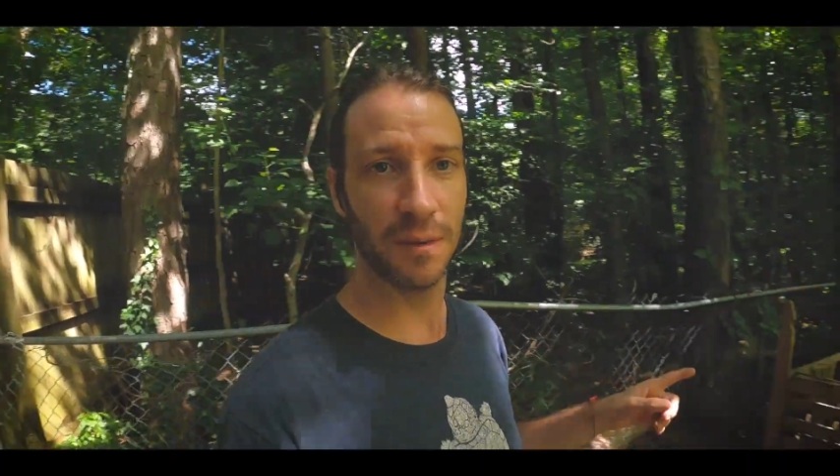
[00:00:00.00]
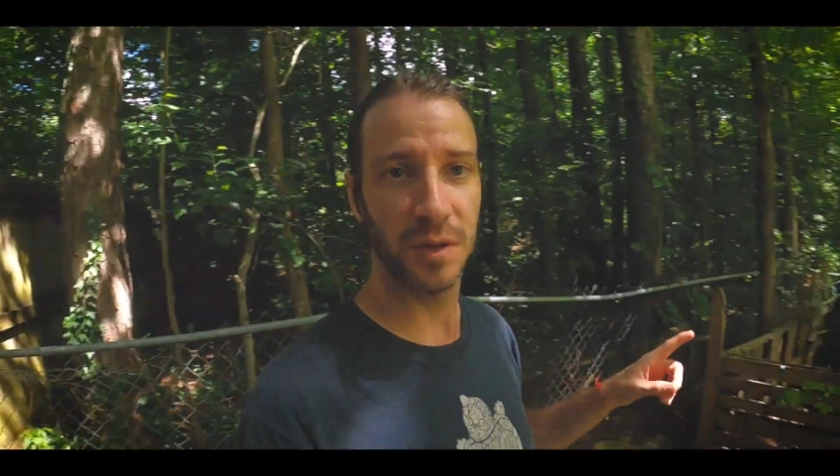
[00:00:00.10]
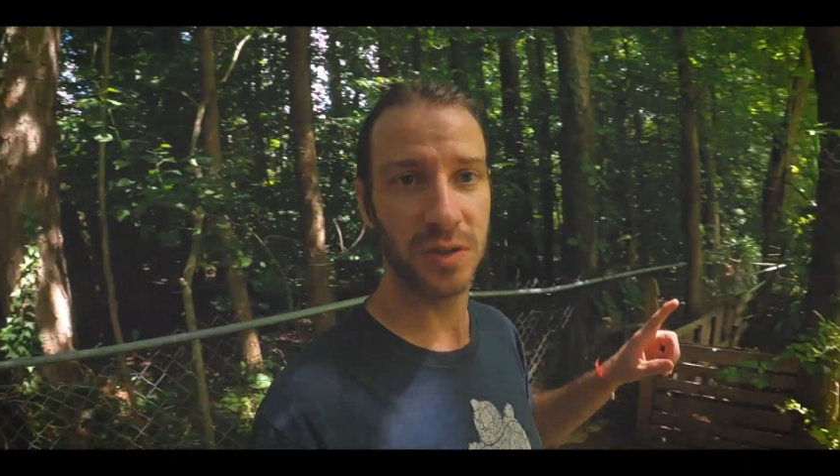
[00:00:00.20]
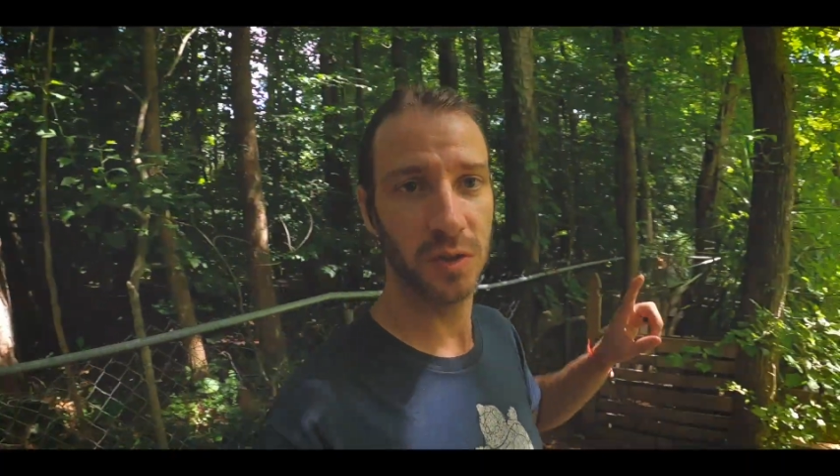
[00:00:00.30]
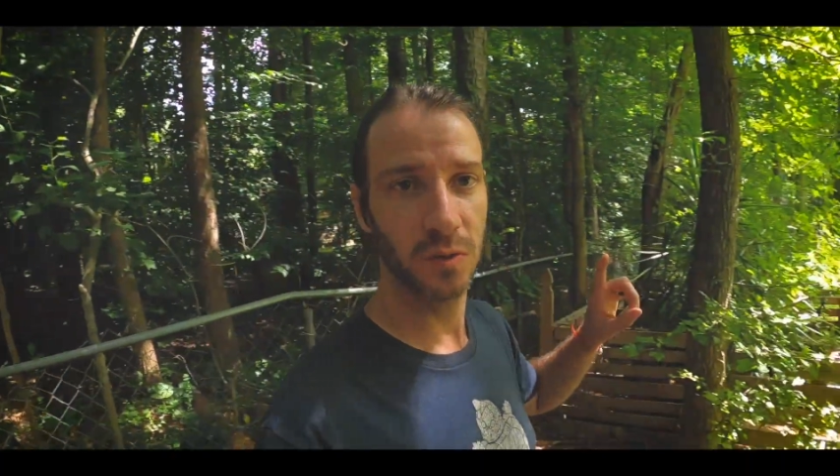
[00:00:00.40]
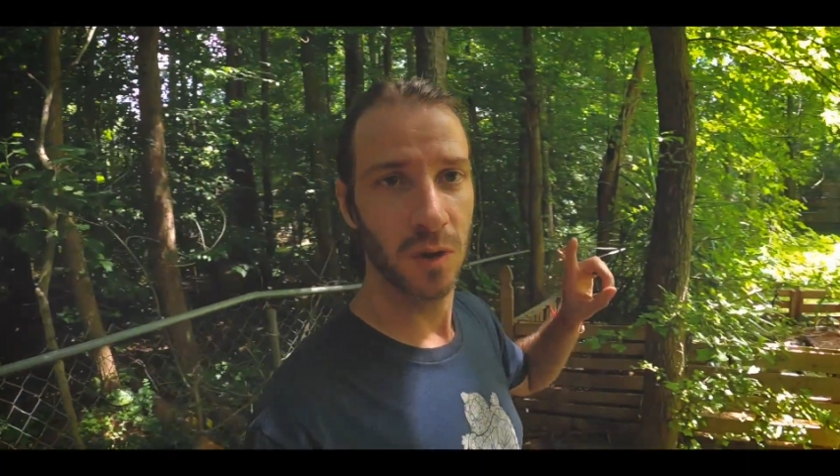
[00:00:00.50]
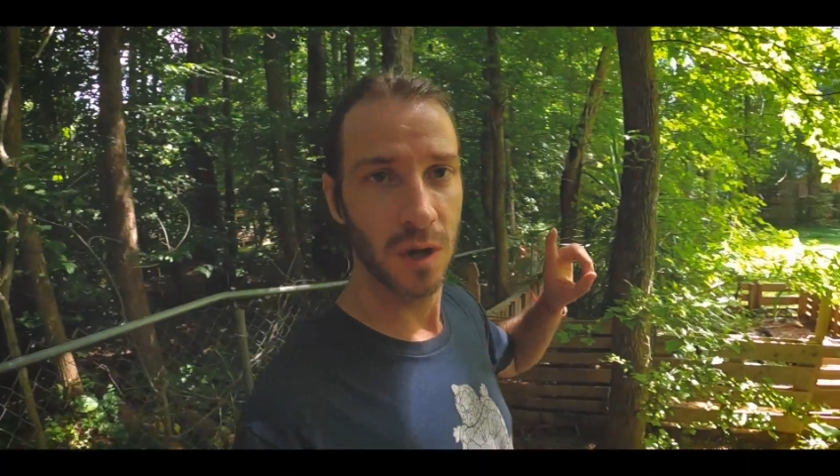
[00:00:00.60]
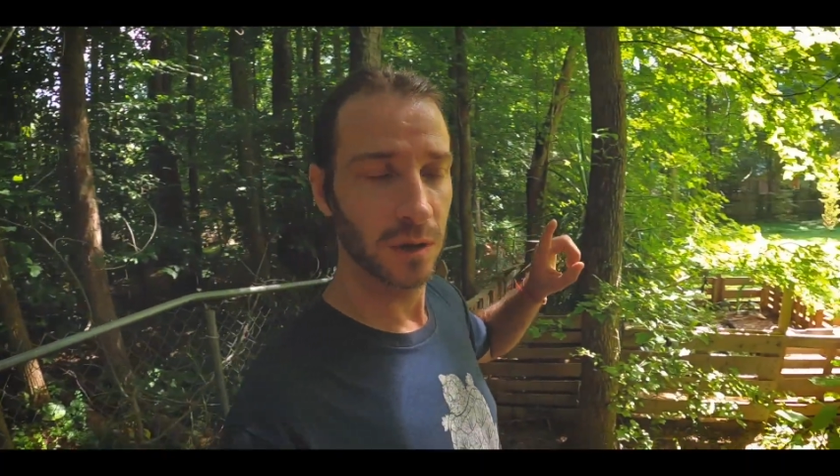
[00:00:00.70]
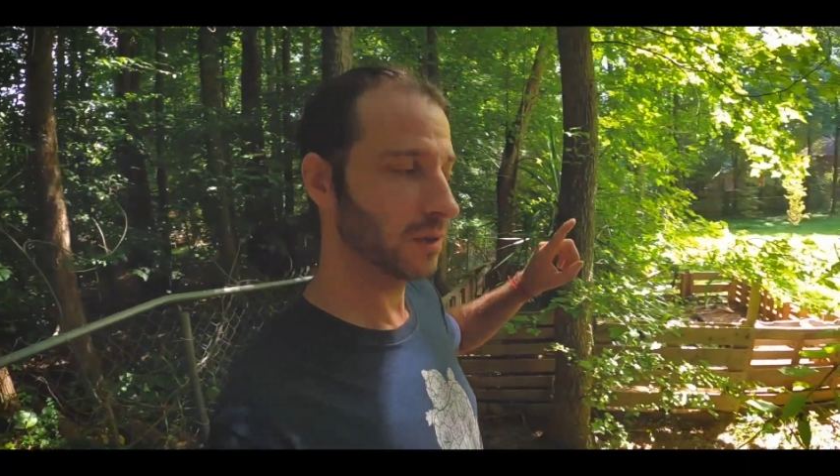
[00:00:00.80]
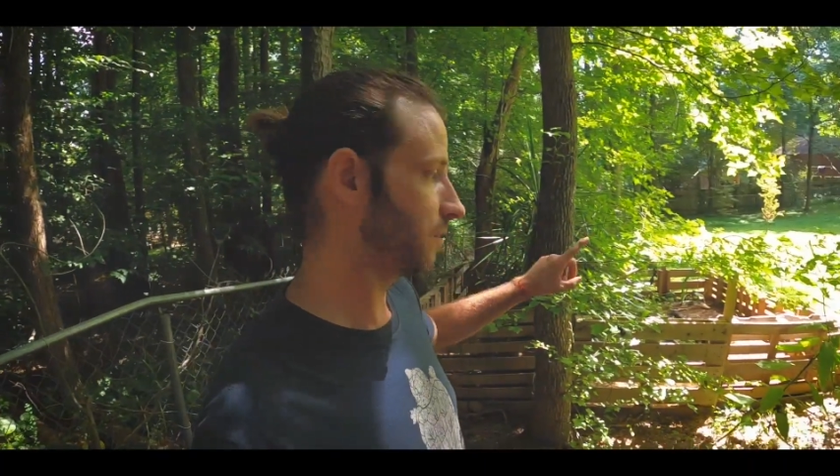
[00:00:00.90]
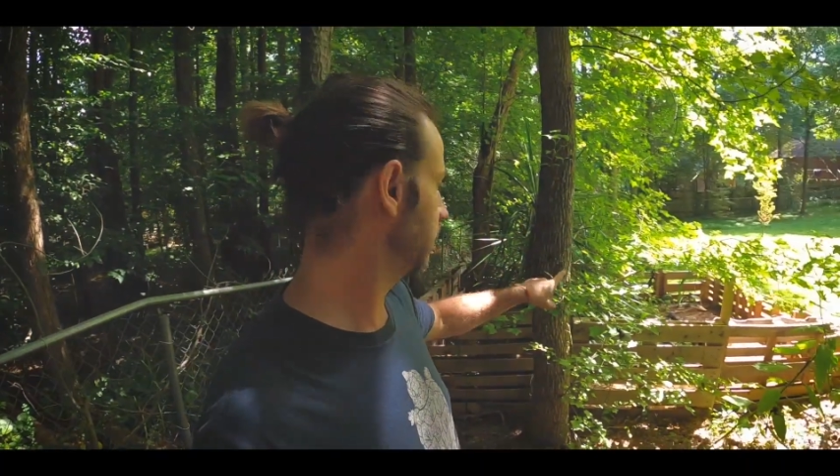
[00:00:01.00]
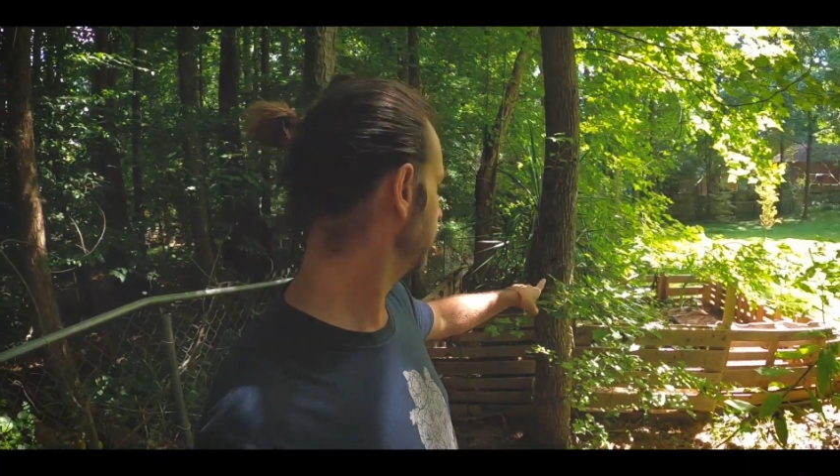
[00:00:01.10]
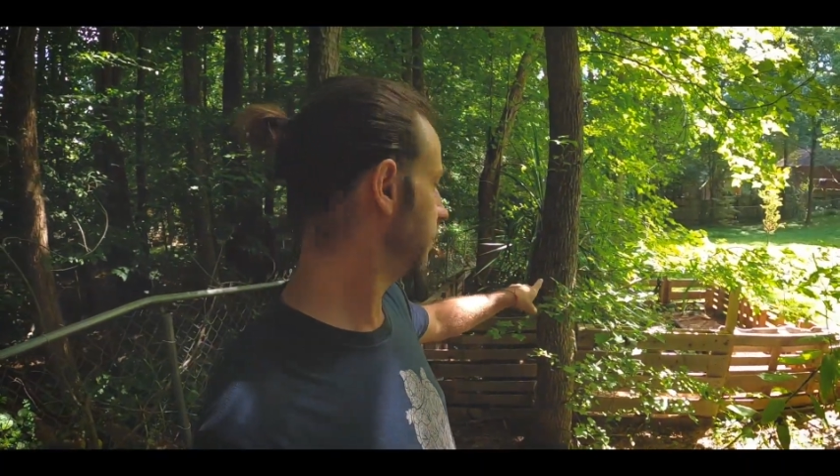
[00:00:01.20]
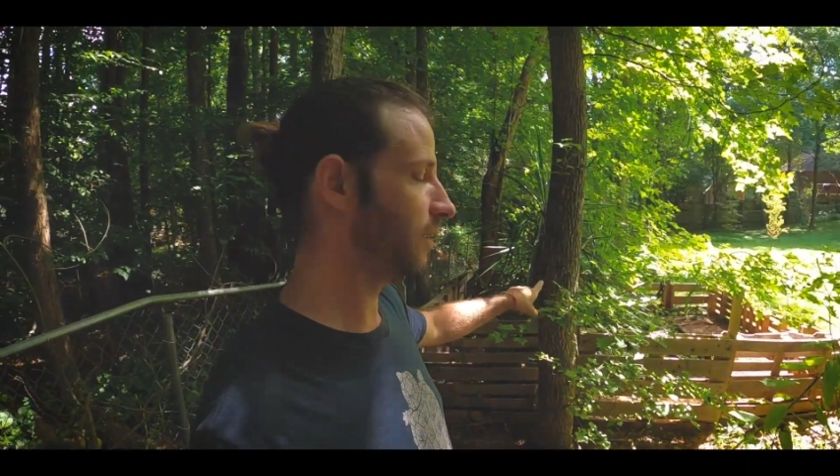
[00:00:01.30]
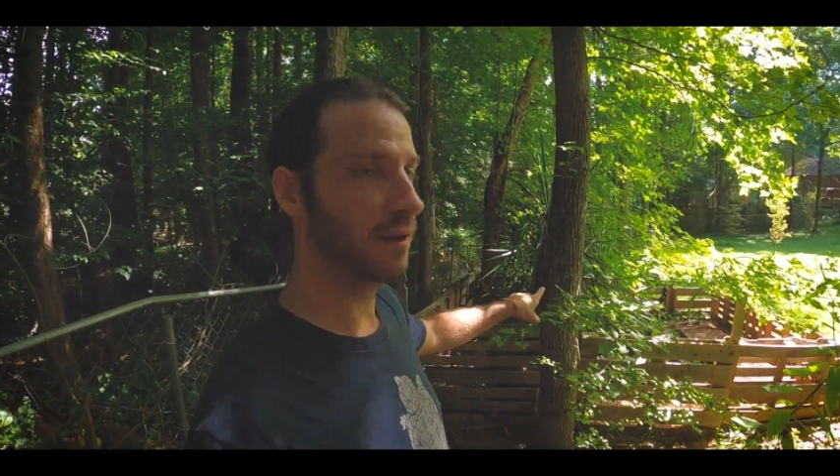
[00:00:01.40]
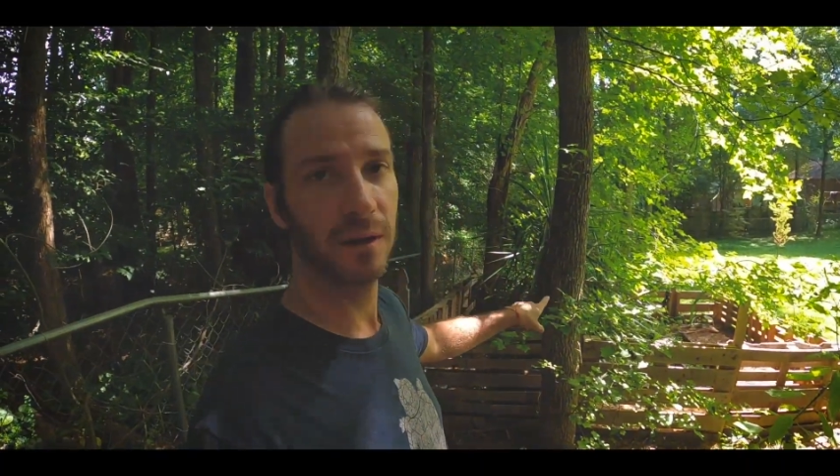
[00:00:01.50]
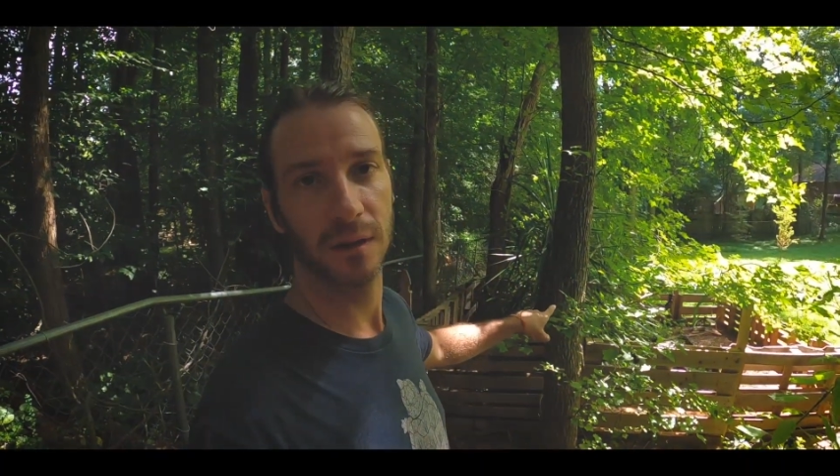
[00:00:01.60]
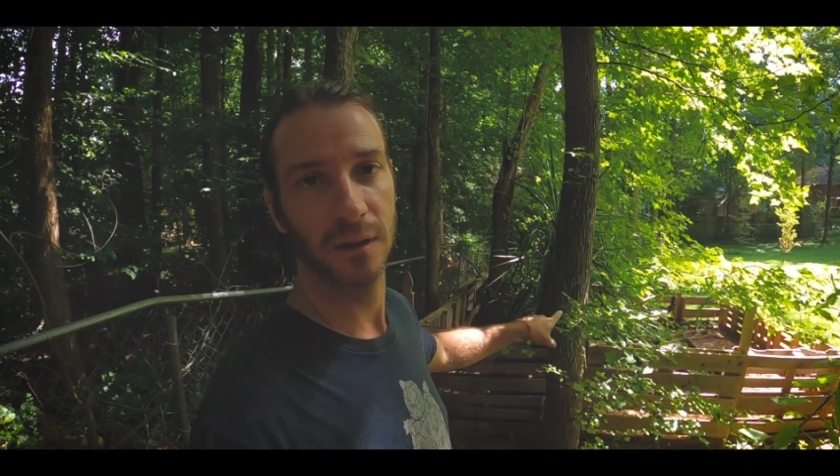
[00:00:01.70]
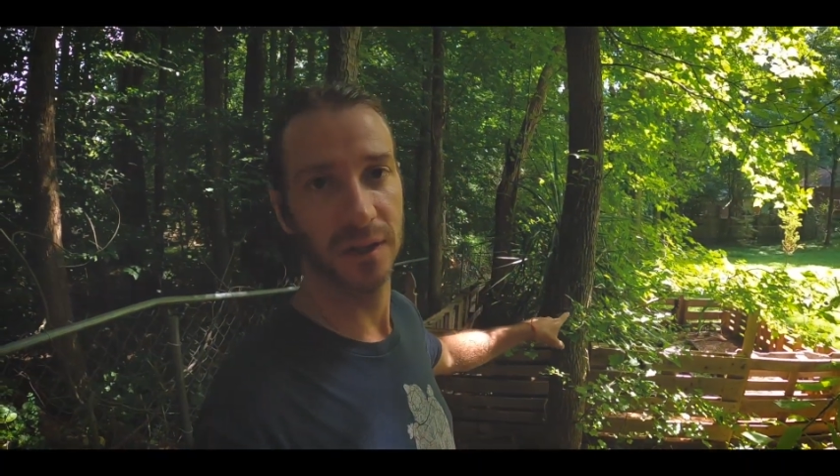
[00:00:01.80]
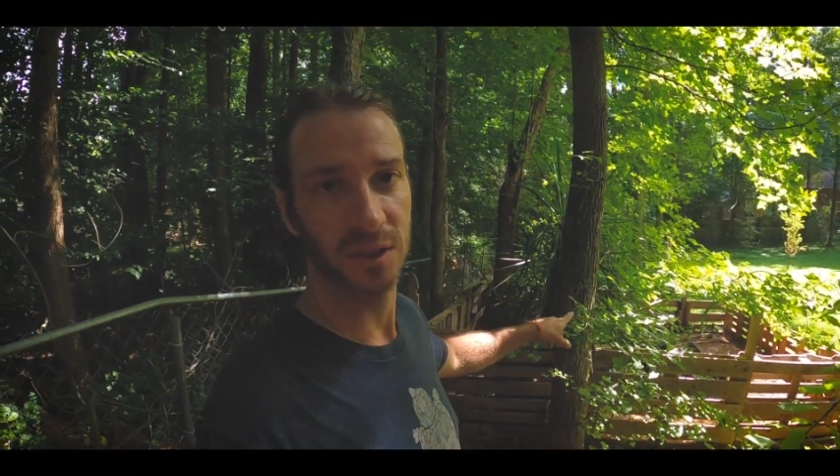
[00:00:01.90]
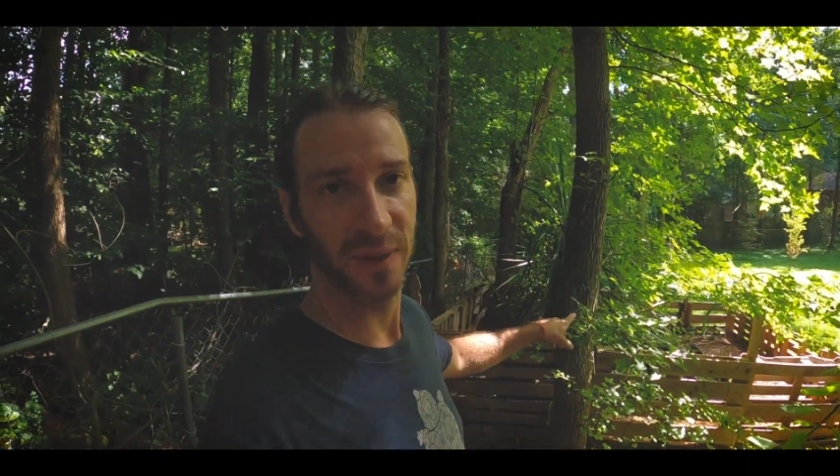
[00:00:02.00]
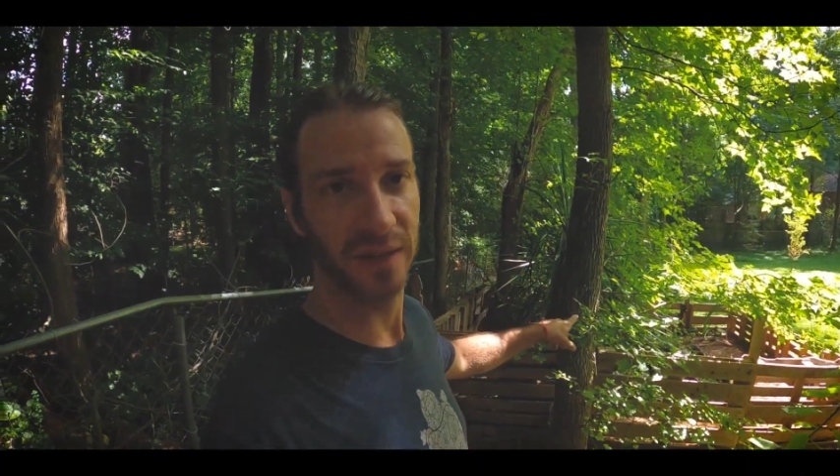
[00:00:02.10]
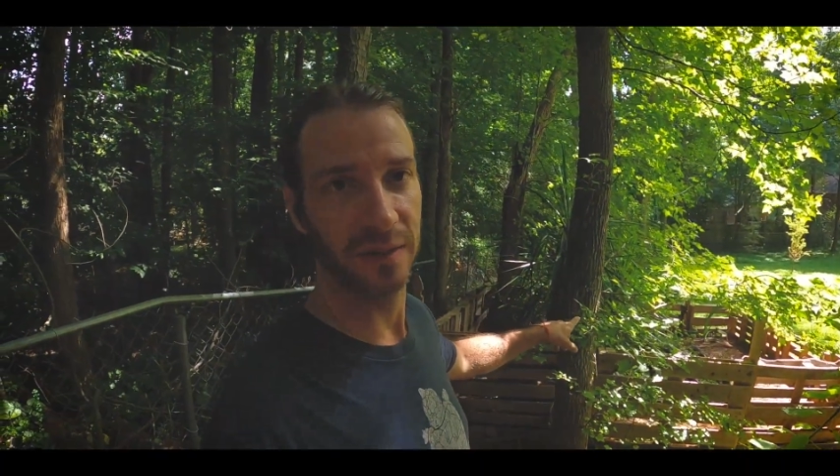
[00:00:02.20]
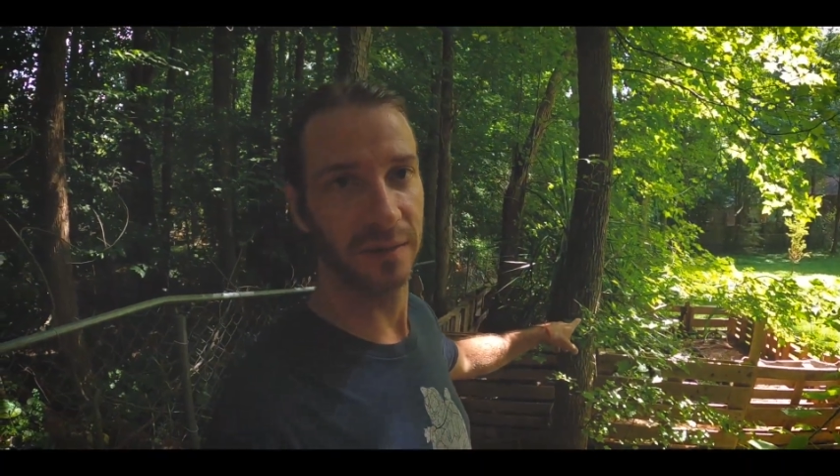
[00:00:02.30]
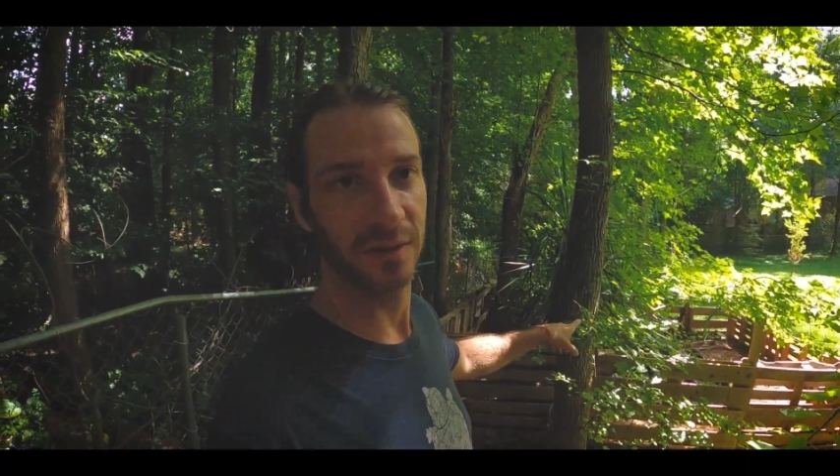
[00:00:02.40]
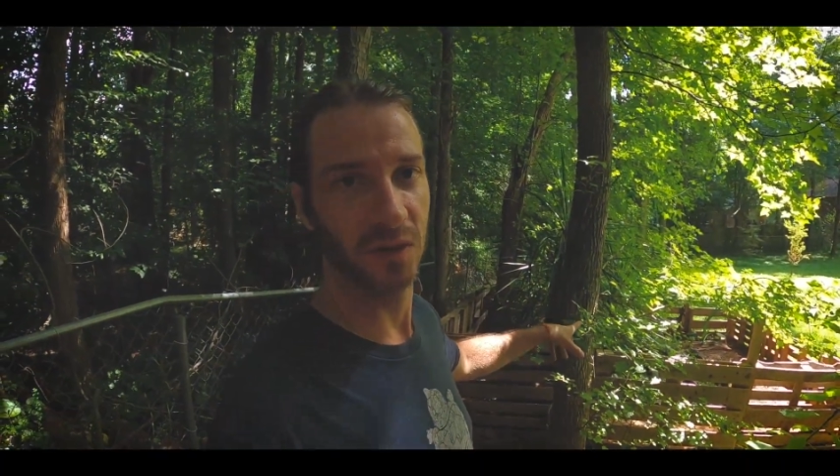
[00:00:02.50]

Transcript: I'm also looking at expanding